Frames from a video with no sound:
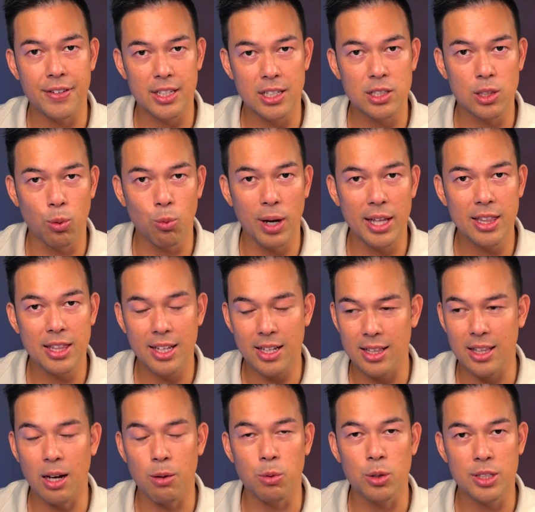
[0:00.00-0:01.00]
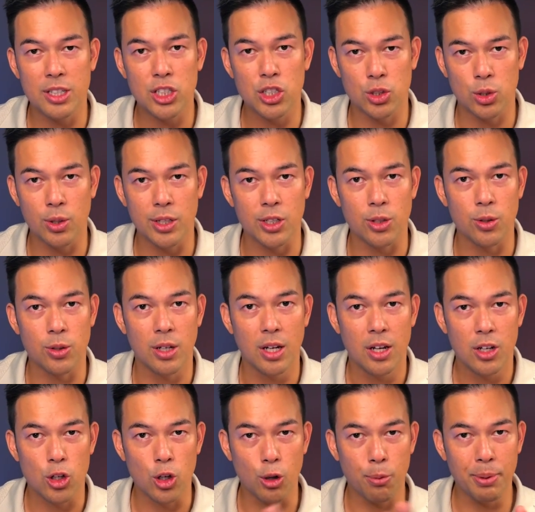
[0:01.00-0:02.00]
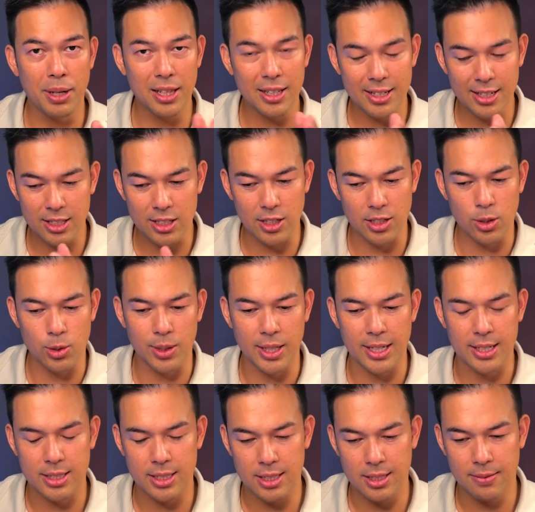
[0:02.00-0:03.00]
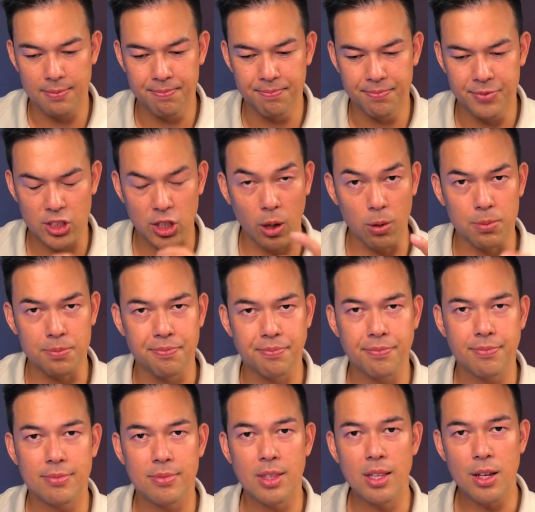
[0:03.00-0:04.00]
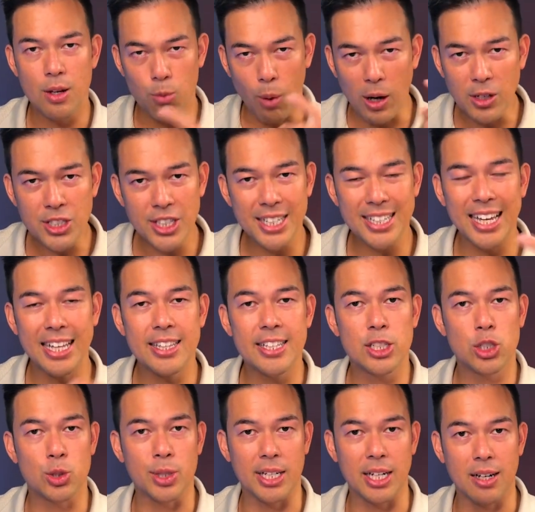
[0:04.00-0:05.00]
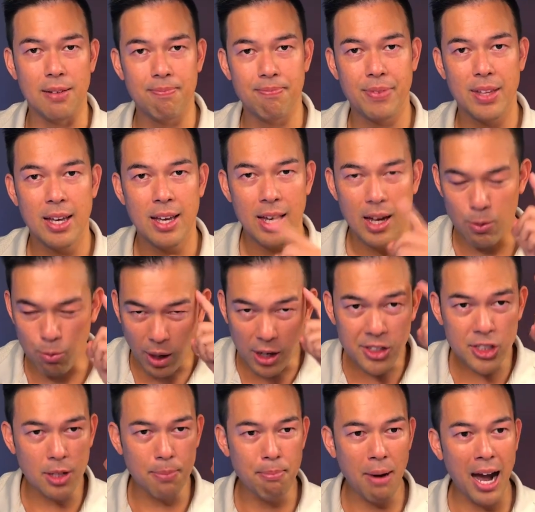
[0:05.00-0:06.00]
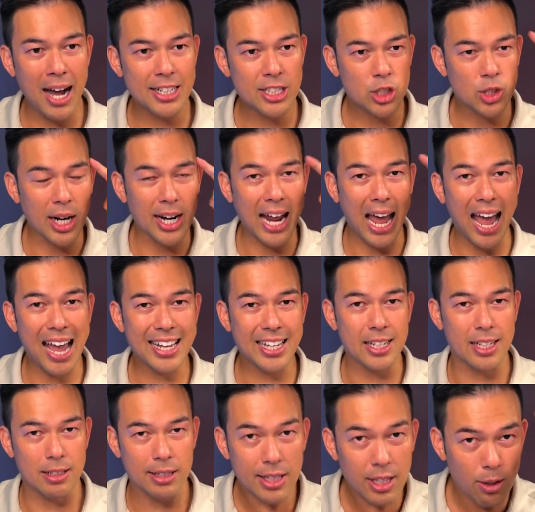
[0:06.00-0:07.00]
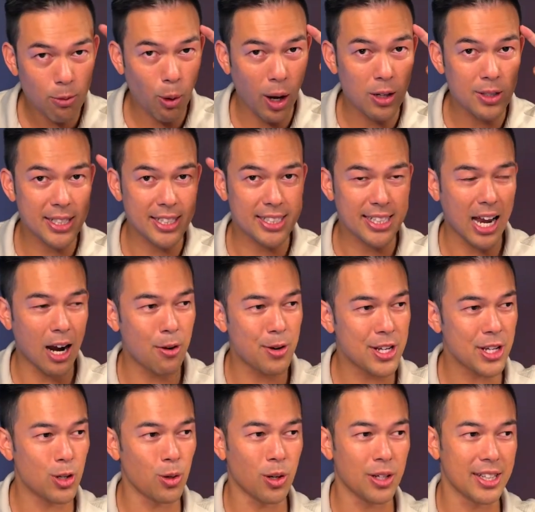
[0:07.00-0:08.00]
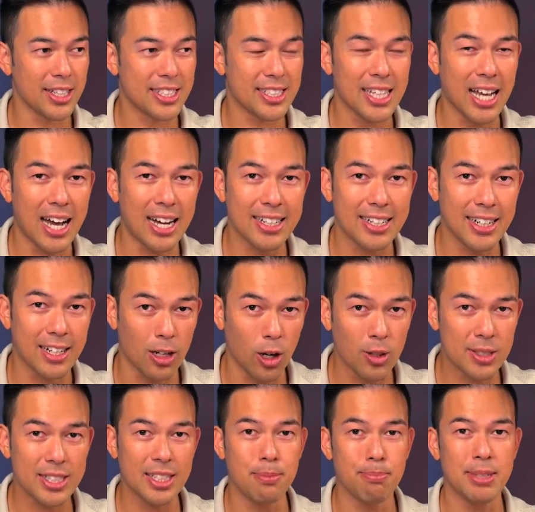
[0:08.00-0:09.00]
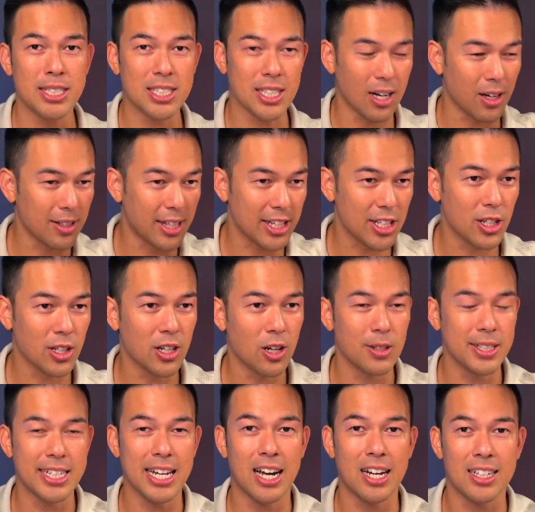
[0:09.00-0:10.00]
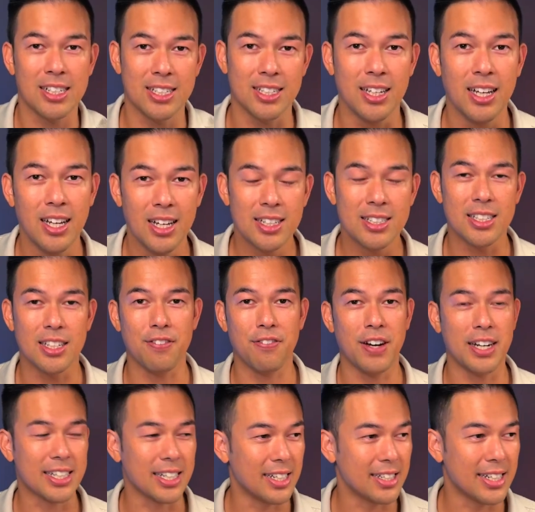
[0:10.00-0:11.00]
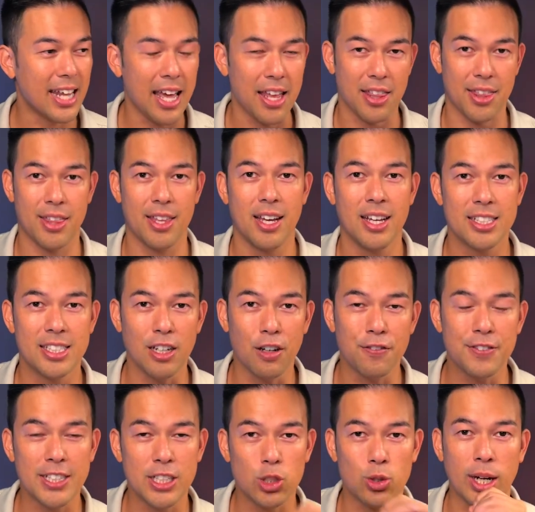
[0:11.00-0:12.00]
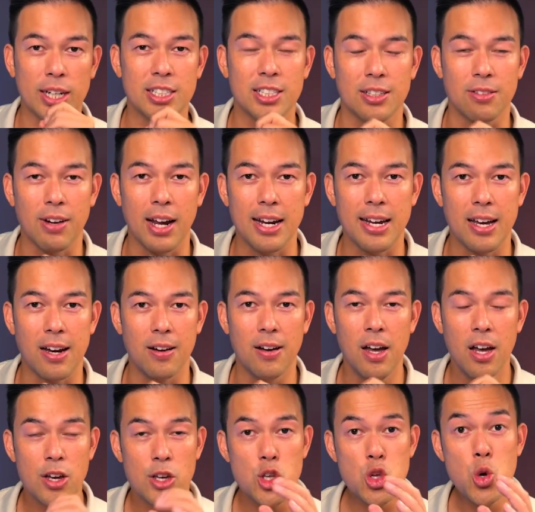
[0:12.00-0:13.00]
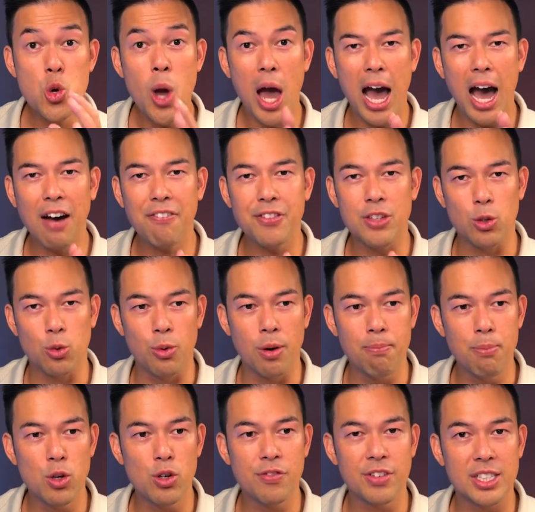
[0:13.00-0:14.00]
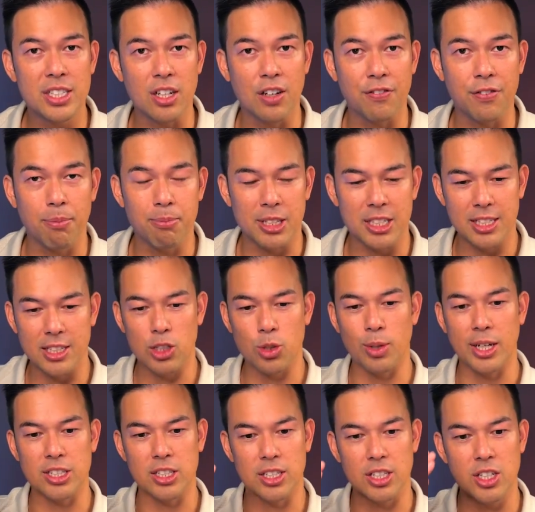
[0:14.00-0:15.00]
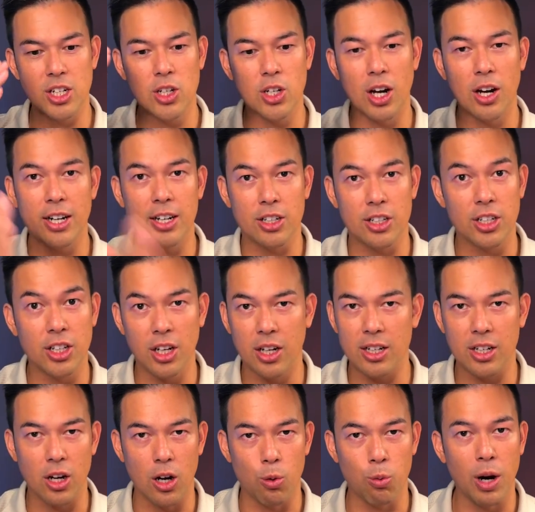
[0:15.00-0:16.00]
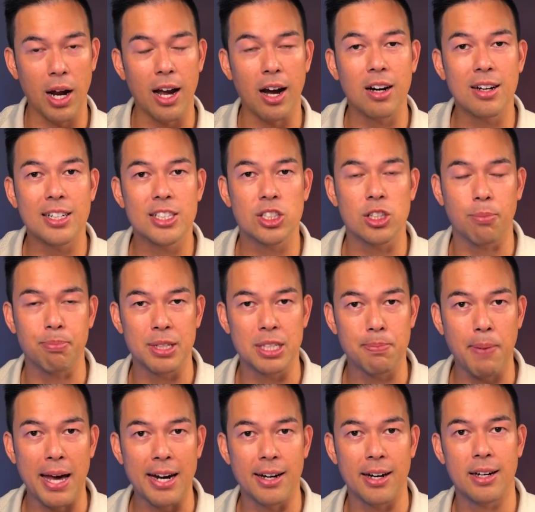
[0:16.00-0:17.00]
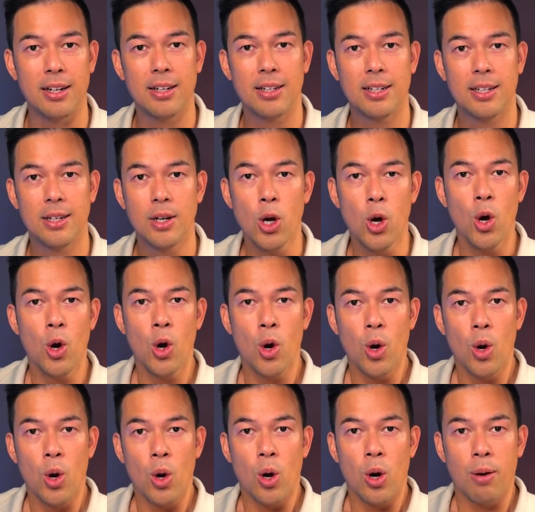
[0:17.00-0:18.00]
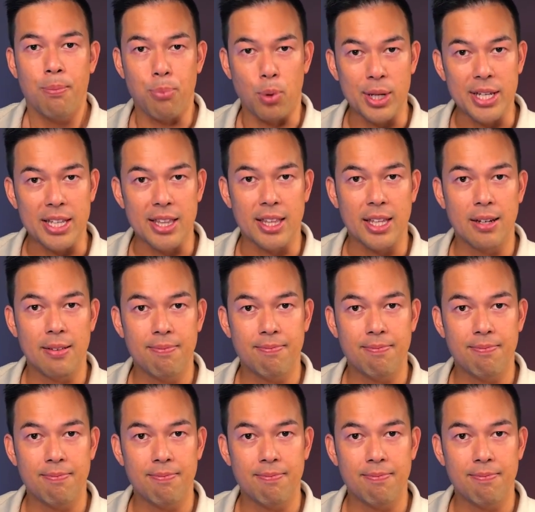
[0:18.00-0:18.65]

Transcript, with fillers: It is the one thing that will destroy you, your ability to do this. So, whilst you get this trigger, and whilst your mind's trying to anchor, whilst it's carrying you on this targeted, locked-in missile that you're going down to, to fucking death, self-destruction right now, you have to remove yourself from the situation. You got, you got to go, right, I'm going to stop this pattern. Breathe.